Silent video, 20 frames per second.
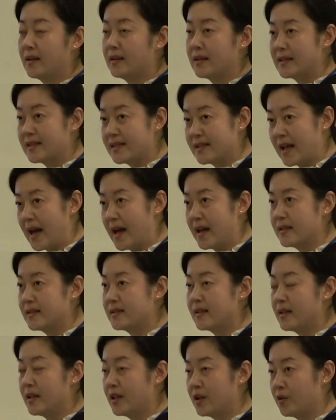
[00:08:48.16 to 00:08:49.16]
The
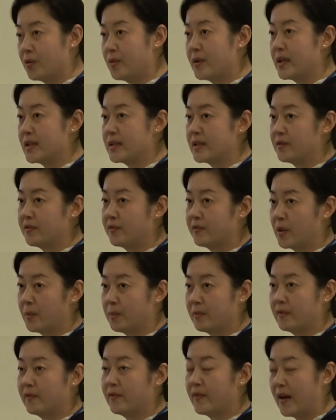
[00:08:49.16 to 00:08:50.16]
size increased
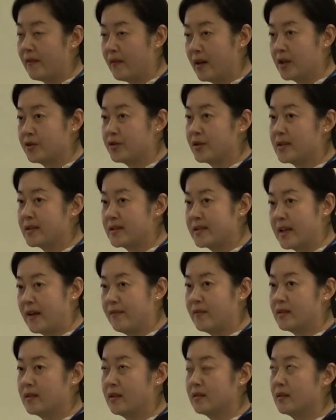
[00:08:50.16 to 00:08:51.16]
from
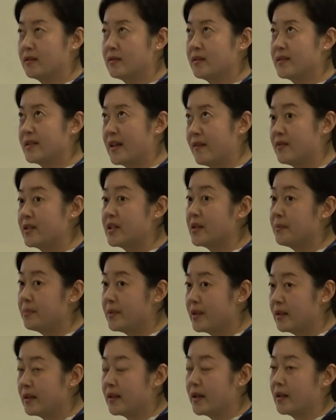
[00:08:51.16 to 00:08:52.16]
$570
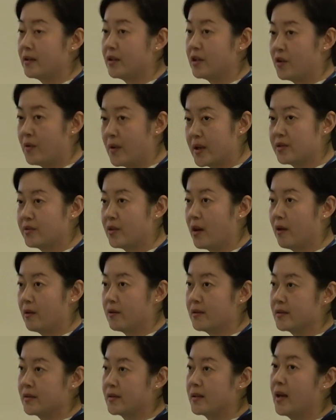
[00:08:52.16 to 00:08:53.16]
billion
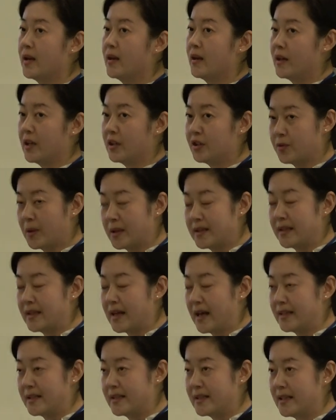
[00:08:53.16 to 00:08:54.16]
in
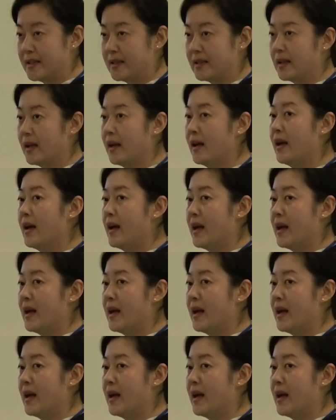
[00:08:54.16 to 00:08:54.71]
2019